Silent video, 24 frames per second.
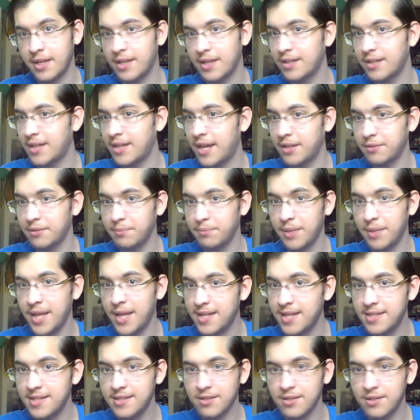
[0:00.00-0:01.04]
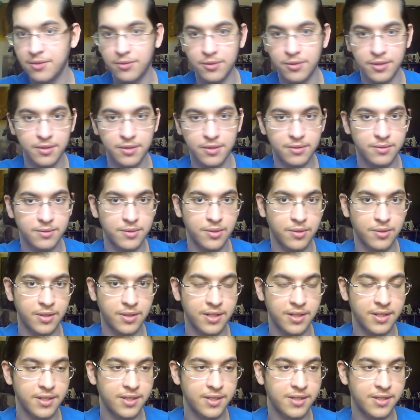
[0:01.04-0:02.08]
gather plants or
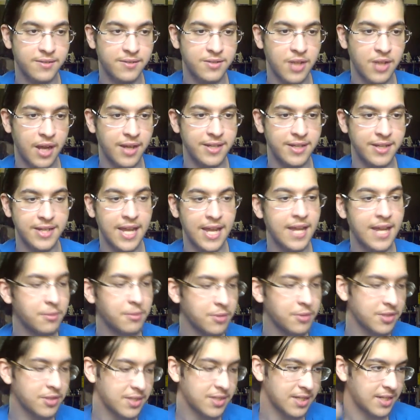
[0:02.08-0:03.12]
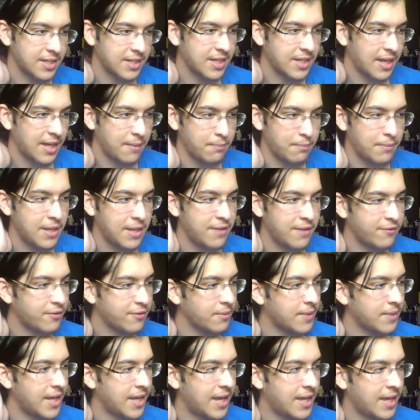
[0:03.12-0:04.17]
hunt animals and get meat
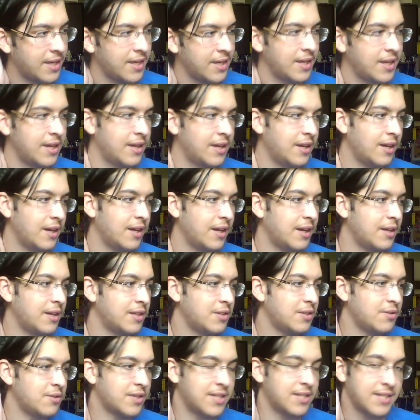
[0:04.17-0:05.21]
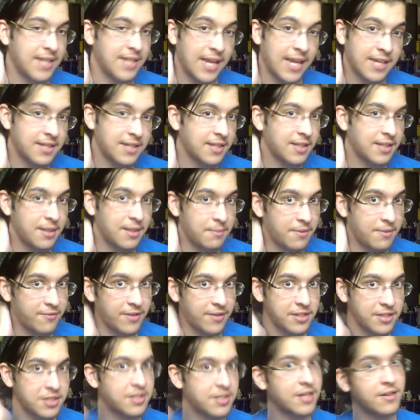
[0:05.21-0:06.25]
from that. You can technically be
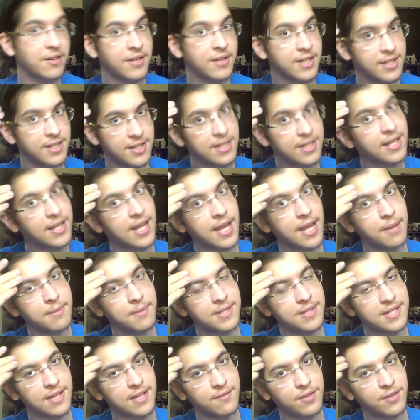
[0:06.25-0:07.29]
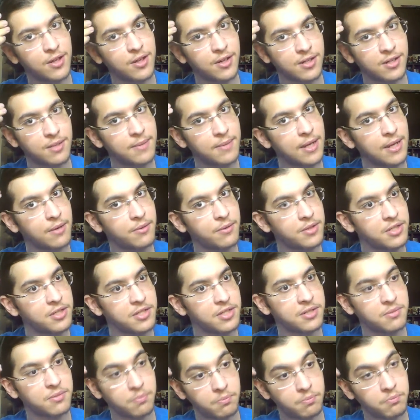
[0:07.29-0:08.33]
vegetarian in the game, as they've talked about, which
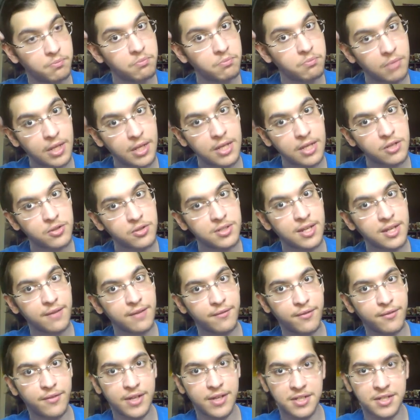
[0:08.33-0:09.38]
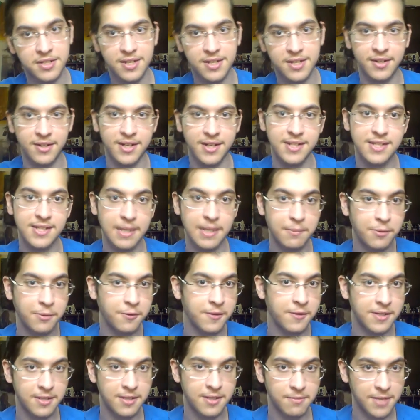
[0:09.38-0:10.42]
is interesting for vegetarians. I'm
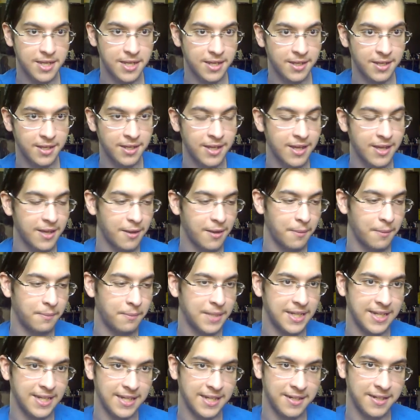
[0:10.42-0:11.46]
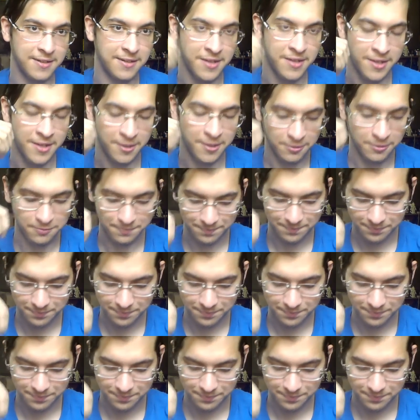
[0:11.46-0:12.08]
going to be a meat eater though.